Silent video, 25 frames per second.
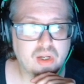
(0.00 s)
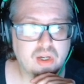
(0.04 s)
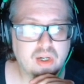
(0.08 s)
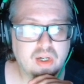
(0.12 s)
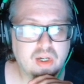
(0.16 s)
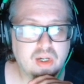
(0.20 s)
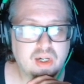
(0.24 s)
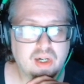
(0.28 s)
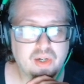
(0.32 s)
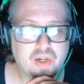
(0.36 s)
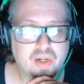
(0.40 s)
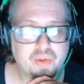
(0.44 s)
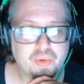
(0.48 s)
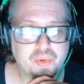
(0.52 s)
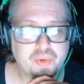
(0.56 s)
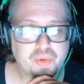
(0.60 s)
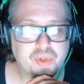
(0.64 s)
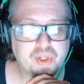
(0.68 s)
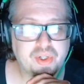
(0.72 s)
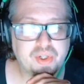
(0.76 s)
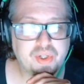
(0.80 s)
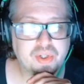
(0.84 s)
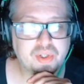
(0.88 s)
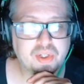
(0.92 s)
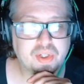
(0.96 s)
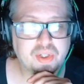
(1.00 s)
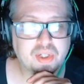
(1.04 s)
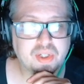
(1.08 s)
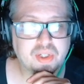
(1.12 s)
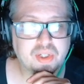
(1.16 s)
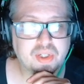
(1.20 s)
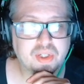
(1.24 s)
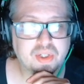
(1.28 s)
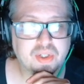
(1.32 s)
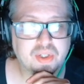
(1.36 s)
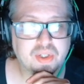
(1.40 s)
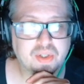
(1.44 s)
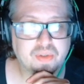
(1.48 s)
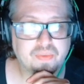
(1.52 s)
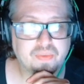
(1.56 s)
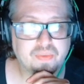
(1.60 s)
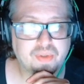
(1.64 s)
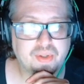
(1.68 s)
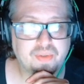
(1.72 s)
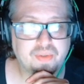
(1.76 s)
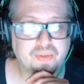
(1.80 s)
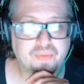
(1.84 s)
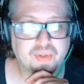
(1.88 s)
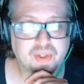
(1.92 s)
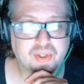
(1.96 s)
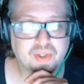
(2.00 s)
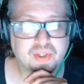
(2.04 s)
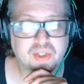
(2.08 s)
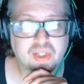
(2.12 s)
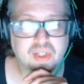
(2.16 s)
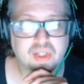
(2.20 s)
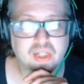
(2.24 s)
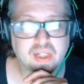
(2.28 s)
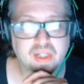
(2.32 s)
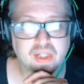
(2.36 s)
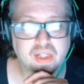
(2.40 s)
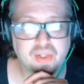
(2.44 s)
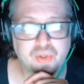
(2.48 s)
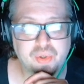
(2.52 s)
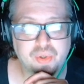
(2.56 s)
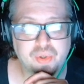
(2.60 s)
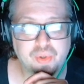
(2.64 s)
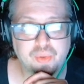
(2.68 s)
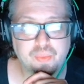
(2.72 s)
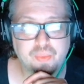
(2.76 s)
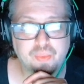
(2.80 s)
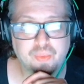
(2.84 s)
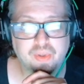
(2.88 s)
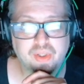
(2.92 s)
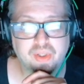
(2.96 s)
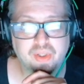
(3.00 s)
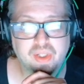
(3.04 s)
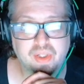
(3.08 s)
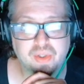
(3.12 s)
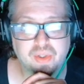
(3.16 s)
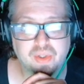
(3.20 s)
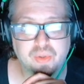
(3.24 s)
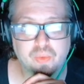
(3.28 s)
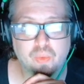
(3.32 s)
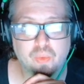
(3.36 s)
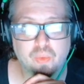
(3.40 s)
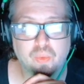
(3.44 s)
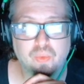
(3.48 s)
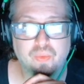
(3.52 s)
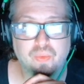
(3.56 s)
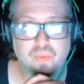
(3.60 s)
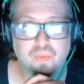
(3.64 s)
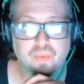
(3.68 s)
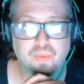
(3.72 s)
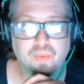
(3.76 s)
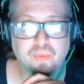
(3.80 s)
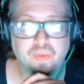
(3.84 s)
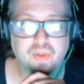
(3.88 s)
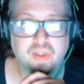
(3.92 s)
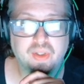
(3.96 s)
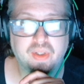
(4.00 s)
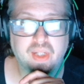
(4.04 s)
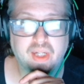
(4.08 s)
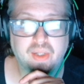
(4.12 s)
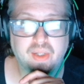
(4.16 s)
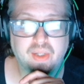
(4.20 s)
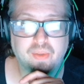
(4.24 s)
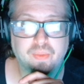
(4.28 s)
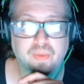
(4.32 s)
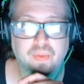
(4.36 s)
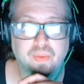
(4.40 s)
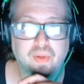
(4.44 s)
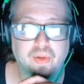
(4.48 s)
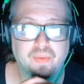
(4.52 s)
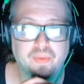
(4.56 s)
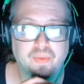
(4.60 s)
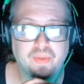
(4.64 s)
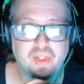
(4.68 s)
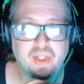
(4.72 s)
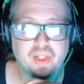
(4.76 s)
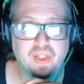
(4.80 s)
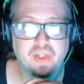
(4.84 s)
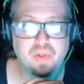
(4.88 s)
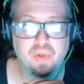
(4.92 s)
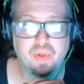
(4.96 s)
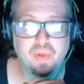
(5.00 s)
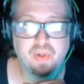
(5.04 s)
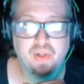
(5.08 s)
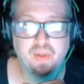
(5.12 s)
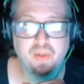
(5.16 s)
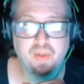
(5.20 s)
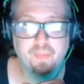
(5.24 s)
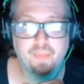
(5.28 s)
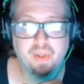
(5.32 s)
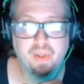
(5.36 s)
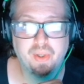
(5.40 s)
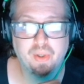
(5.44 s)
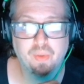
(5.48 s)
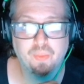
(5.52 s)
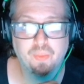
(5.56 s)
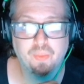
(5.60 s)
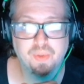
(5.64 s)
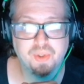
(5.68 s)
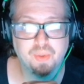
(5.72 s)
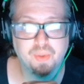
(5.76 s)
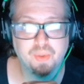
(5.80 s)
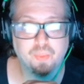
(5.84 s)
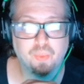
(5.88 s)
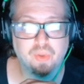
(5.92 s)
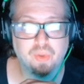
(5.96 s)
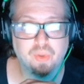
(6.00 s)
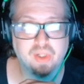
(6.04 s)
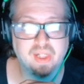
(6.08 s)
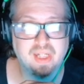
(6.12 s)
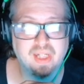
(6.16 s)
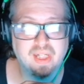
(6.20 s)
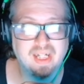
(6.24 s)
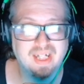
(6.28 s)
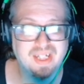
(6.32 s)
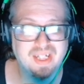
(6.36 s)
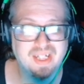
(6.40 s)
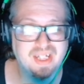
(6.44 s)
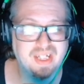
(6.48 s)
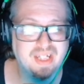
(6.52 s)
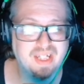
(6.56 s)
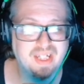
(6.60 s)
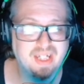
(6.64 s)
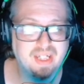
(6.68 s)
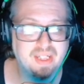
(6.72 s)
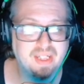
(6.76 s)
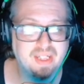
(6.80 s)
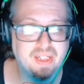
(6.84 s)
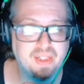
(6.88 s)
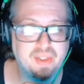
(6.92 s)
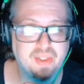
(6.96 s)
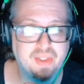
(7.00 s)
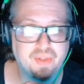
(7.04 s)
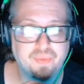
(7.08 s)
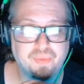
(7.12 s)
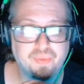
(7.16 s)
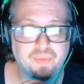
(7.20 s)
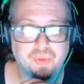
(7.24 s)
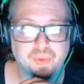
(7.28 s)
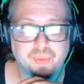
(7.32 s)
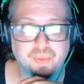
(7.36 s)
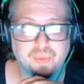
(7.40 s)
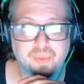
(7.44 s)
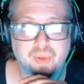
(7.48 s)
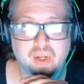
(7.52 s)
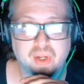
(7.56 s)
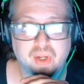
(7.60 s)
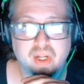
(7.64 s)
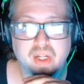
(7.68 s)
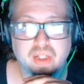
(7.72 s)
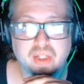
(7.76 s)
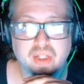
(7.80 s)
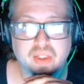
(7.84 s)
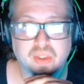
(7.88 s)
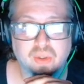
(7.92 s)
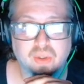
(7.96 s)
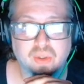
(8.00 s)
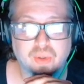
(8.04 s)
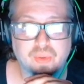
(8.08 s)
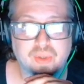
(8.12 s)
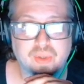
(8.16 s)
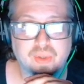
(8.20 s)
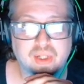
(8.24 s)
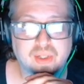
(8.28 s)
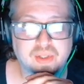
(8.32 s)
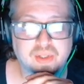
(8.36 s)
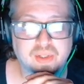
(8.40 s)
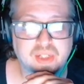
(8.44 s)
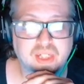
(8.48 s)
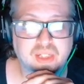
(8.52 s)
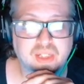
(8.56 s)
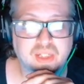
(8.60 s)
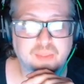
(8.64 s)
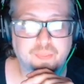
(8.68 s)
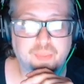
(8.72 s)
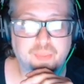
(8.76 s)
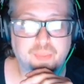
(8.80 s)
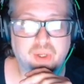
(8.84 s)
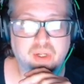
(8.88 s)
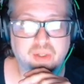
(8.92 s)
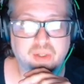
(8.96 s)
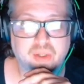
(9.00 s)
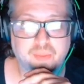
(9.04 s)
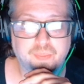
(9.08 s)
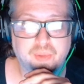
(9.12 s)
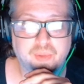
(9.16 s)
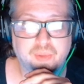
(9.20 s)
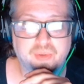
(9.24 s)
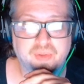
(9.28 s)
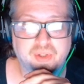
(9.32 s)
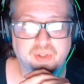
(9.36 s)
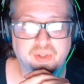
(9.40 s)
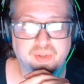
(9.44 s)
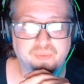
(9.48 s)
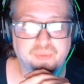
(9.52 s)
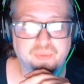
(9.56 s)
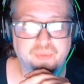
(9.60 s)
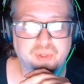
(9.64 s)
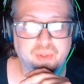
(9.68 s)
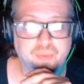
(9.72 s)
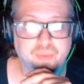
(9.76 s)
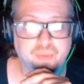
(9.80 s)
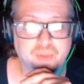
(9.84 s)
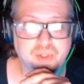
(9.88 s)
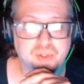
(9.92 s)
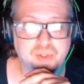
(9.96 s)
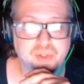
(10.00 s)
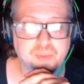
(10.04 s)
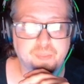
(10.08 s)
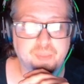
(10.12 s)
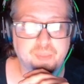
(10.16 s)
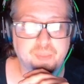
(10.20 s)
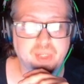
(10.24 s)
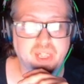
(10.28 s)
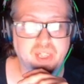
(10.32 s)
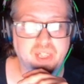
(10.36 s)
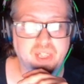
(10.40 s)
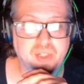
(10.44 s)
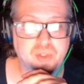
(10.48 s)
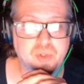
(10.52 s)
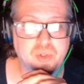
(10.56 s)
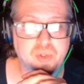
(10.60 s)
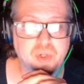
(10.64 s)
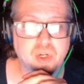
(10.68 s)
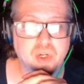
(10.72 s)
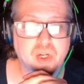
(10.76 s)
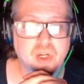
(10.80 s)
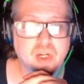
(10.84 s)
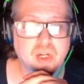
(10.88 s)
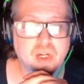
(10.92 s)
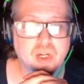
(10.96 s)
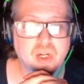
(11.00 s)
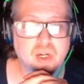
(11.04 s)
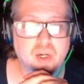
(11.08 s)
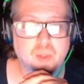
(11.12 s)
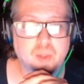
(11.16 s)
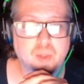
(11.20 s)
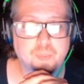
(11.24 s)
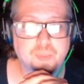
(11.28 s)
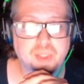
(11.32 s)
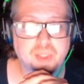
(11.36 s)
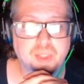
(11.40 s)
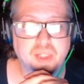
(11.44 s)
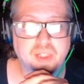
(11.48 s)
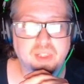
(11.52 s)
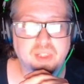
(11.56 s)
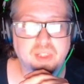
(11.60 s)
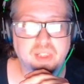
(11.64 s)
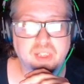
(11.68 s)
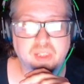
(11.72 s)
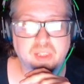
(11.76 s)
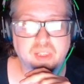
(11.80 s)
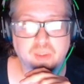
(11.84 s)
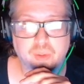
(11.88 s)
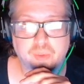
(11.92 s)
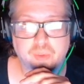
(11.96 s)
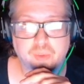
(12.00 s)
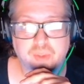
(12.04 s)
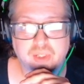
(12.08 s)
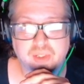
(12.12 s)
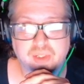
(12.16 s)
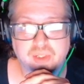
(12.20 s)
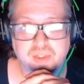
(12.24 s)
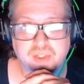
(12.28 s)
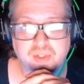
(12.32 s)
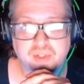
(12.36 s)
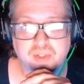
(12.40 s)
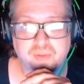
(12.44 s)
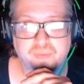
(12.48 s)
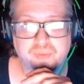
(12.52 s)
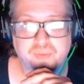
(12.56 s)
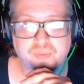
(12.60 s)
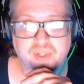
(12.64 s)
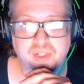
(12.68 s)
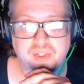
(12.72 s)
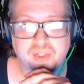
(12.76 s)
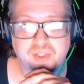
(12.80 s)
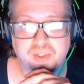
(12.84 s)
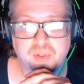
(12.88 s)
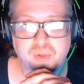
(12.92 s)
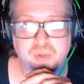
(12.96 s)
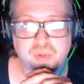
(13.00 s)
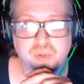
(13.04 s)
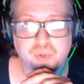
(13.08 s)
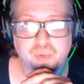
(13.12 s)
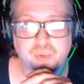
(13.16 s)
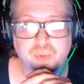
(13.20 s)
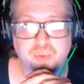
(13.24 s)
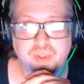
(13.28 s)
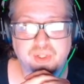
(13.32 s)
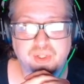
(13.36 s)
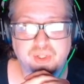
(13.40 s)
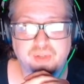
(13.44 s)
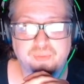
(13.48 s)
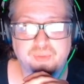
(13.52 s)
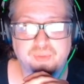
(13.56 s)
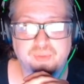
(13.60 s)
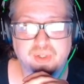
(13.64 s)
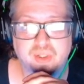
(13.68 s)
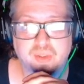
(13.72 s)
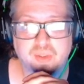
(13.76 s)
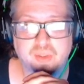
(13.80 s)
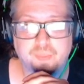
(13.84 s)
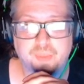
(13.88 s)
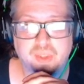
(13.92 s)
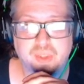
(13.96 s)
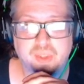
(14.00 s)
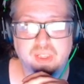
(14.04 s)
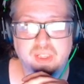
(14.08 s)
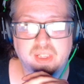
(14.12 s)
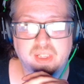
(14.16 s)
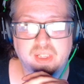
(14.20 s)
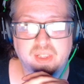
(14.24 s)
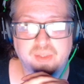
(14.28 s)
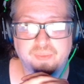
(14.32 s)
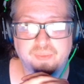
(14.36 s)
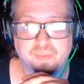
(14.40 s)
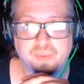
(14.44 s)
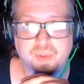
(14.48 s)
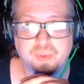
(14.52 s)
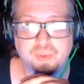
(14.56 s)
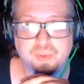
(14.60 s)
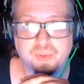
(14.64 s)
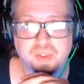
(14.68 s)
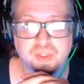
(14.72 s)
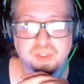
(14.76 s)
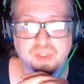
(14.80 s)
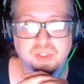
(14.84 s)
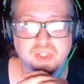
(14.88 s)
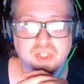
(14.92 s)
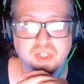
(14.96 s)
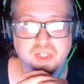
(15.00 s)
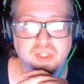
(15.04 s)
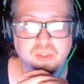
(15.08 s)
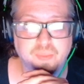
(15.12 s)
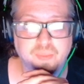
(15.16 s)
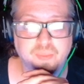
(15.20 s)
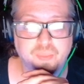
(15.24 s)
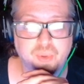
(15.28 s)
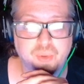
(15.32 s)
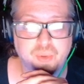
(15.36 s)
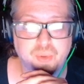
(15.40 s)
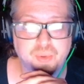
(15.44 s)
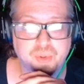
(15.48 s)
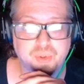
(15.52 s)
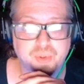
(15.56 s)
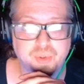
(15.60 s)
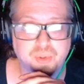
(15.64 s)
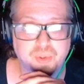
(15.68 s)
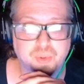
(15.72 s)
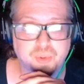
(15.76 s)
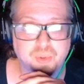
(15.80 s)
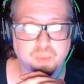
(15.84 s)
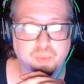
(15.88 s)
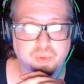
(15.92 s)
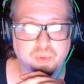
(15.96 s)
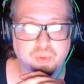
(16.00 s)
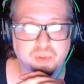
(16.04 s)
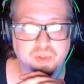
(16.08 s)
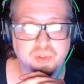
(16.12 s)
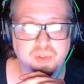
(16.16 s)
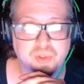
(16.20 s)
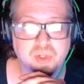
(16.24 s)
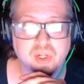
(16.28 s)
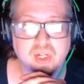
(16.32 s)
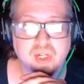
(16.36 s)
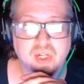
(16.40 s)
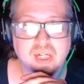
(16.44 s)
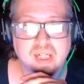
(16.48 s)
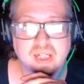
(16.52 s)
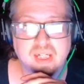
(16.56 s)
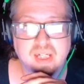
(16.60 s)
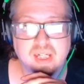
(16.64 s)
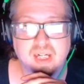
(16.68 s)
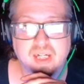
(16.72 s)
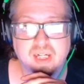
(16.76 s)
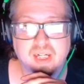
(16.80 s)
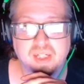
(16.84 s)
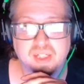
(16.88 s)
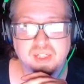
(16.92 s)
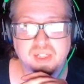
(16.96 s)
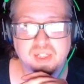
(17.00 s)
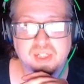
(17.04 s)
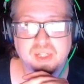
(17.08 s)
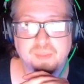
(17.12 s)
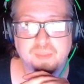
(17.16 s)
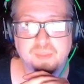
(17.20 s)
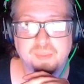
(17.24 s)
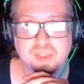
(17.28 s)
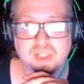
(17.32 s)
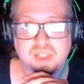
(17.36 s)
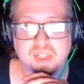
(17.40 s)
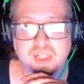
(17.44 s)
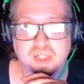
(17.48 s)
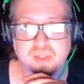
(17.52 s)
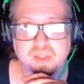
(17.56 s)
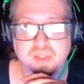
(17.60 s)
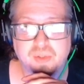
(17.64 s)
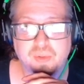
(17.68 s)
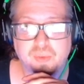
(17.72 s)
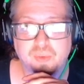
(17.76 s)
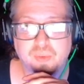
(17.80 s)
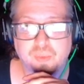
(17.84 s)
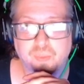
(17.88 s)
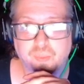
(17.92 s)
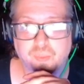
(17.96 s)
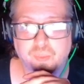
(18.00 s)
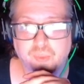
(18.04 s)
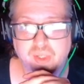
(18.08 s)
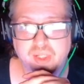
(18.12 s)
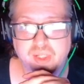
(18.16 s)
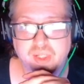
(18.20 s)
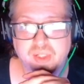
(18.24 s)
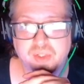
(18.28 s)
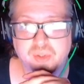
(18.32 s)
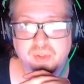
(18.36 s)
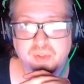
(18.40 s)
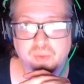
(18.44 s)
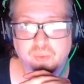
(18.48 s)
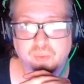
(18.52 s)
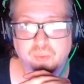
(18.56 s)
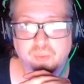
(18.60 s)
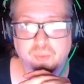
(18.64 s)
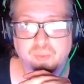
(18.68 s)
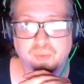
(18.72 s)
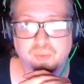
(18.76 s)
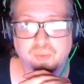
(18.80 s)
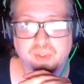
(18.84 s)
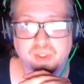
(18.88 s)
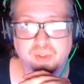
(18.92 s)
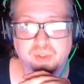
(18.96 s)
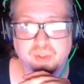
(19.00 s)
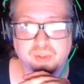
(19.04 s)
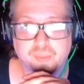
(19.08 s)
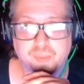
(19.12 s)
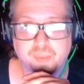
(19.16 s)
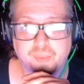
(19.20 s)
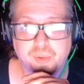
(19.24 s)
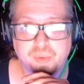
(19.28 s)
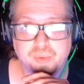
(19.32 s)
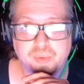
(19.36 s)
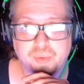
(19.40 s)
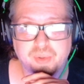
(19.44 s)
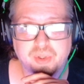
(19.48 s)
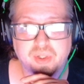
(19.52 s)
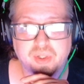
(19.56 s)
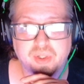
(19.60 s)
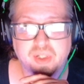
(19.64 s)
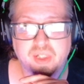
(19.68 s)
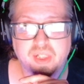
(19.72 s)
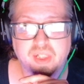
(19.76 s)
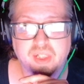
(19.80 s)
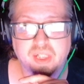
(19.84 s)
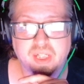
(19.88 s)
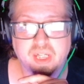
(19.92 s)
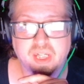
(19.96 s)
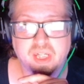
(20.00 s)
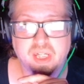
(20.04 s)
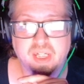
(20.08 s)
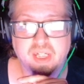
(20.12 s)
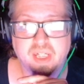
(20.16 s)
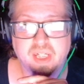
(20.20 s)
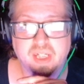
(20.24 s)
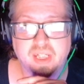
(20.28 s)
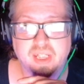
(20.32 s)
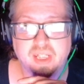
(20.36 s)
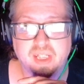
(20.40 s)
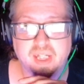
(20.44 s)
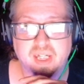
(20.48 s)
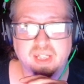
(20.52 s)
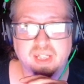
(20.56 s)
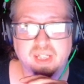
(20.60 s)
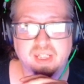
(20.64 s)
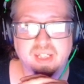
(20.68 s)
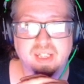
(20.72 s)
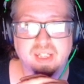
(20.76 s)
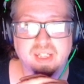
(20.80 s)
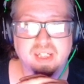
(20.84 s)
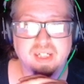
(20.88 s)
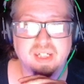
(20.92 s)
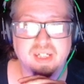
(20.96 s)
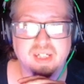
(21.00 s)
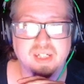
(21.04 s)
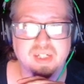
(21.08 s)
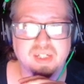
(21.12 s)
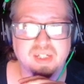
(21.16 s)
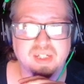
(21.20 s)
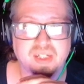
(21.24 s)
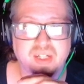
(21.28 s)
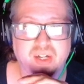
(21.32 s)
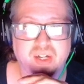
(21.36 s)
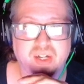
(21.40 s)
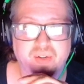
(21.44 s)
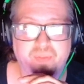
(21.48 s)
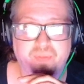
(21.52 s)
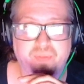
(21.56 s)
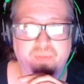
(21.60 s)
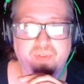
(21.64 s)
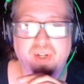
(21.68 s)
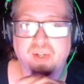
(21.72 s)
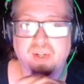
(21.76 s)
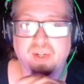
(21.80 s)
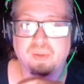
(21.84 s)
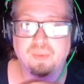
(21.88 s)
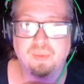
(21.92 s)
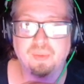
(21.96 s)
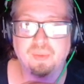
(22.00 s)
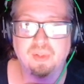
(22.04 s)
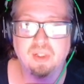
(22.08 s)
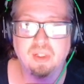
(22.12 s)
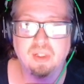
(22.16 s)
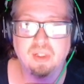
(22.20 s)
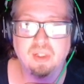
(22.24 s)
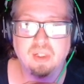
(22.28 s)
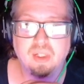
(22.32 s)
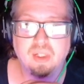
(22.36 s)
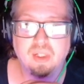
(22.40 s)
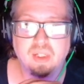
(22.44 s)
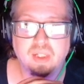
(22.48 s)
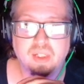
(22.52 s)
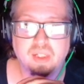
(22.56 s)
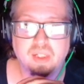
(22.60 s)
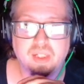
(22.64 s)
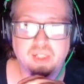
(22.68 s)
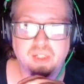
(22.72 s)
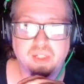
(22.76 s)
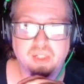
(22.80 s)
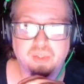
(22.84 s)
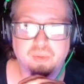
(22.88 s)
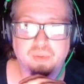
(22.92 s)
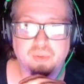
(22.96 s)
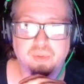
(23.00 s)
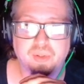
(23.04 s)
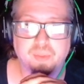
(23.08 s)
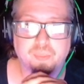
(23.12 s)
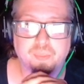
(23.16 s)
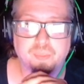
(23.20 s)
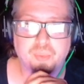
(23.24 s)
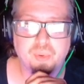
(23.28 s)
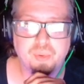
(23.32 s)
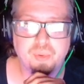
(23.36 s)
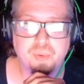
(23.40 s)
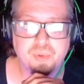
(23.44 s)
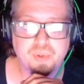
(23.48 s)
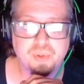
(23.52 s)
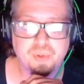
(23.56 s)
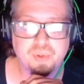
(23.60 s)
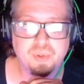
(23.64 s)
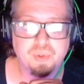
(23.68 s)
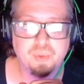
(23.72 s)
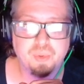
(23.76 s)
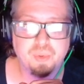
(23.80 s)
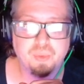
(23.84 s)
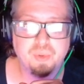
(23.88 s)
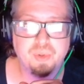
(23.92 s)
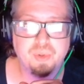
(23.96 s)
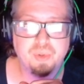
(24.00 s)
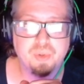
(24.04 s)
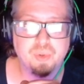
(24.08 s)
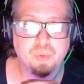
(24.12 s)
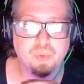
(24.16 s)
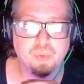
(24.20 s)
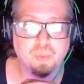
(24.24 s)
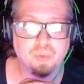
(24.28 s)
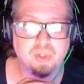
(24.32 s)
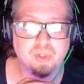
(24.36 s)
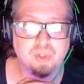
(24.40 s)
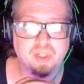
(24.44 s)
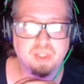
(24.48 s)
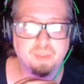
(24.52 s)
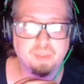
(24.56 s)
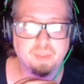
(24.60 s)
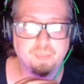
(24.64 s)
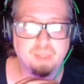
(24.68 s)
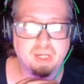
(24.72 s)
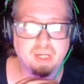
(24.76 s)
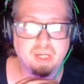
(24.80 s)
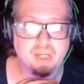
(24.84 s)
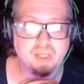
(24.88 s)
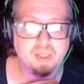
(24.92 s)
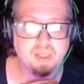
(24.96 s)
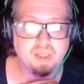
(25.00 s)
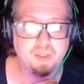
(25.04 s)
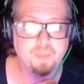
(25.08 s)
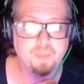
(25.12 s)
Other changes consist of the fixed an issue where the scroll down of the chugging barrel wasn't working as intended to view the loadouts at the bottom of the configuration page. Updated the loadouts interface to show the availability of doses in the potion storage. This can be set to red circle near the potion, indicating that it is not found neither in the potion storage nor in the bank.